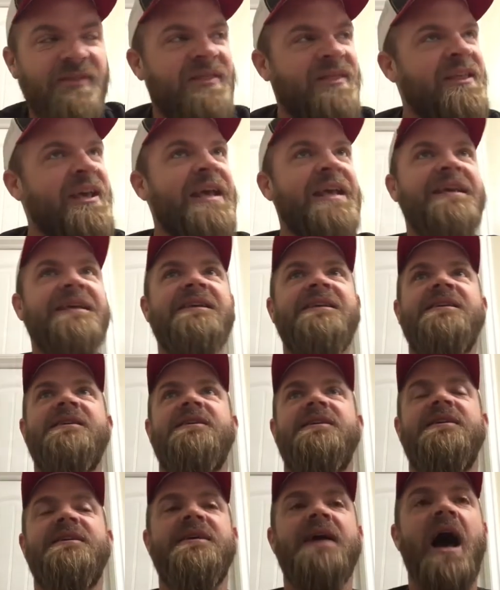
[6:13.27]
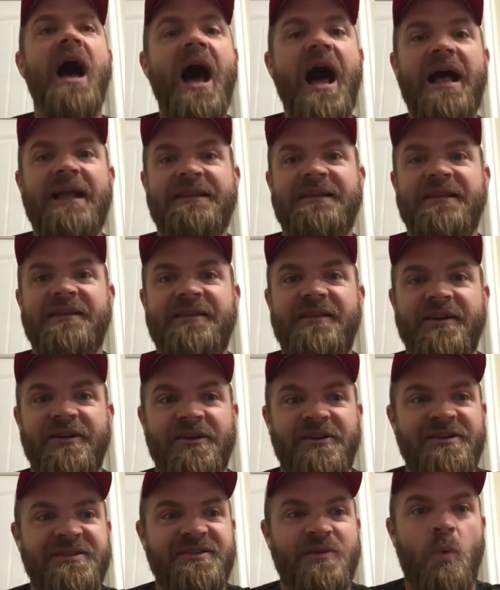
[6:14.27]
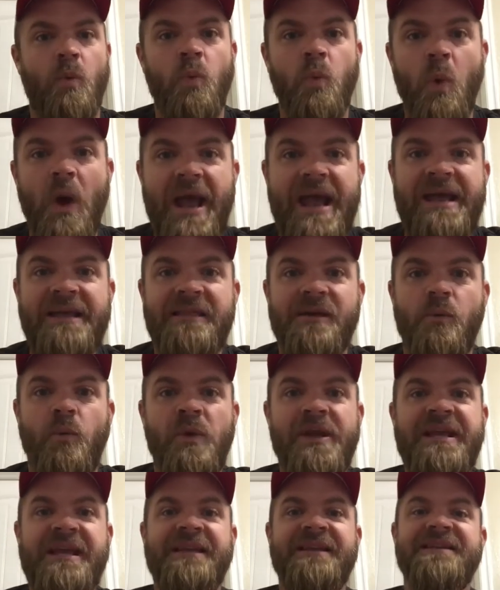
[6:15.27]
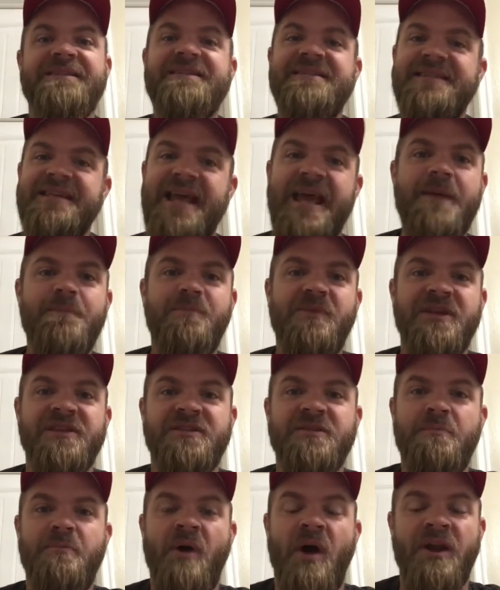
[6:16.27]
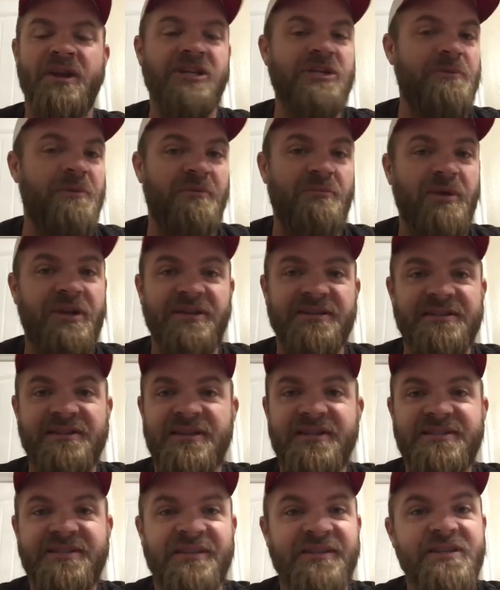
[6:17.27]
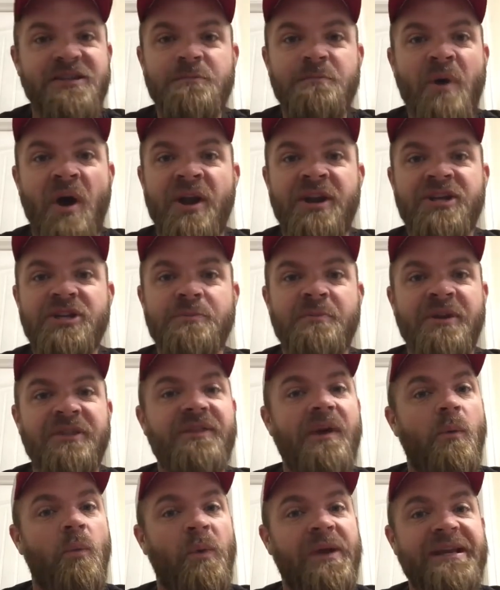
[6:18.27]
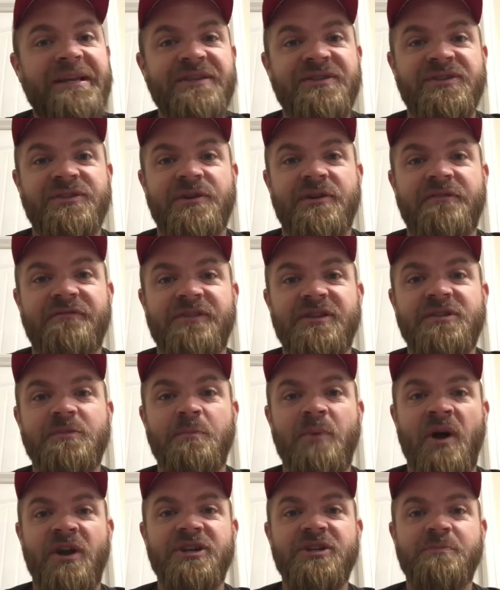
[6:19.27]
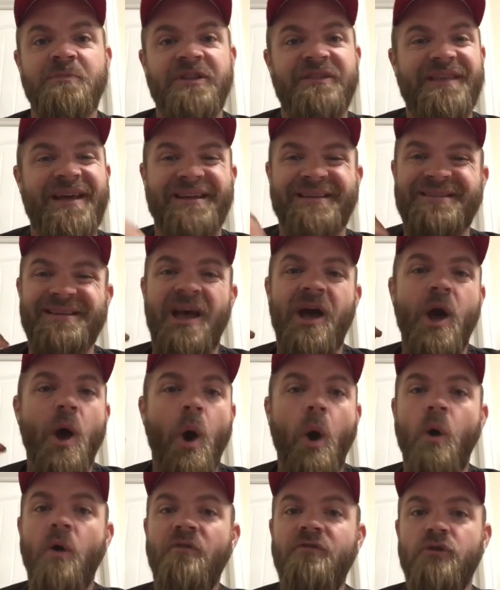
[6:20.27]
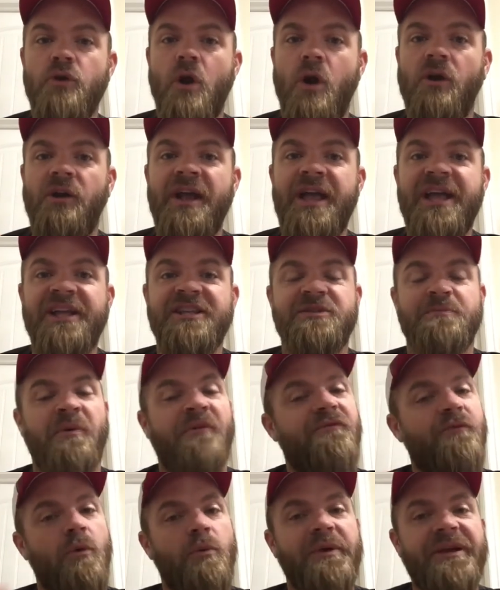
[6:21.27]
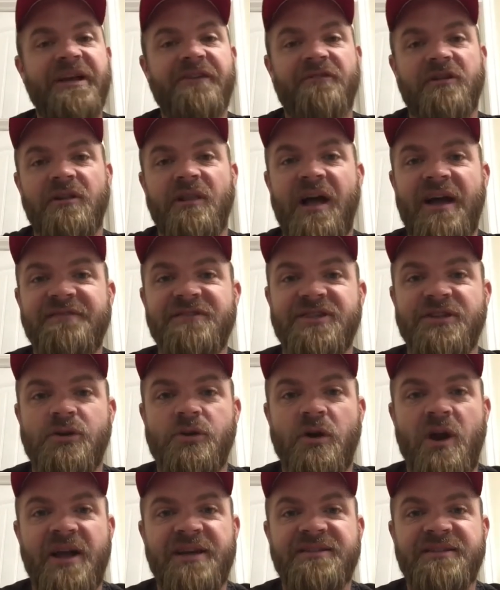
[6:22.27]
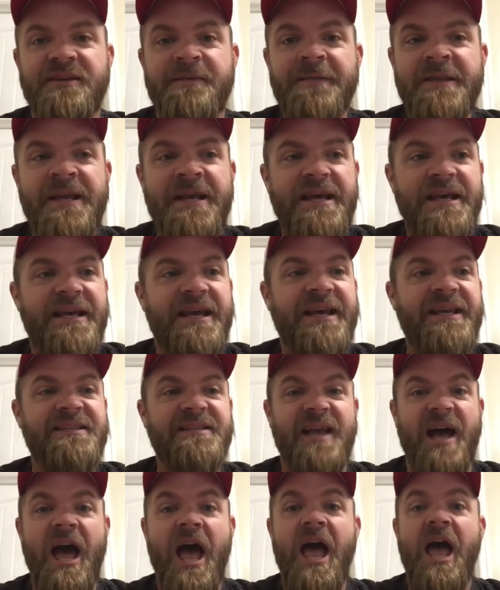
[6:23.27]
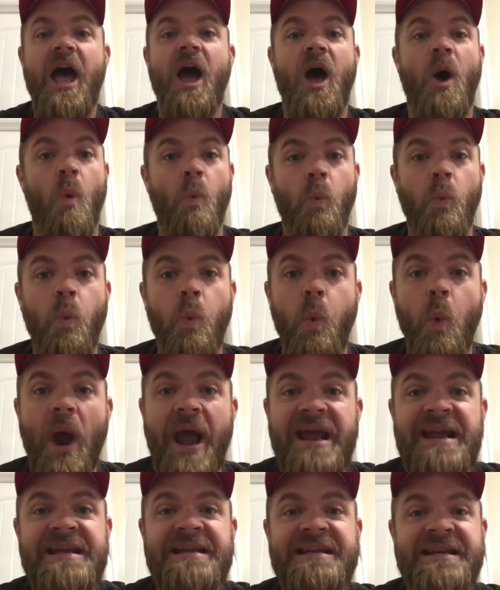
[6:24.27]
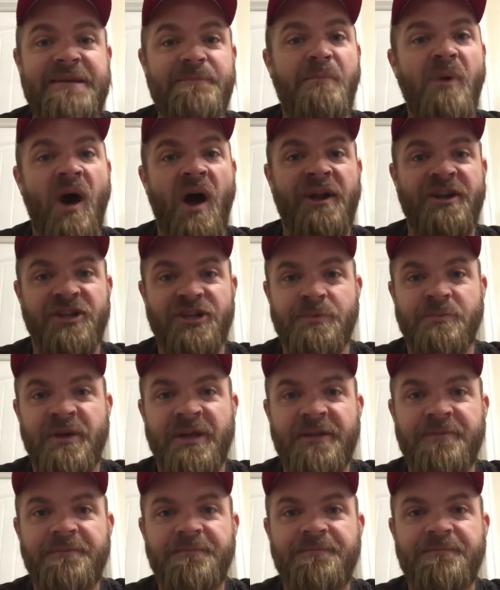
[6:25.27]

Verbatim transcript: thank God that there is a way that we can escape this punishment. Because listen, this punishment that we deserve, this punishment that is over our heads before we give our lives to Christ, is a, a weighty punishment.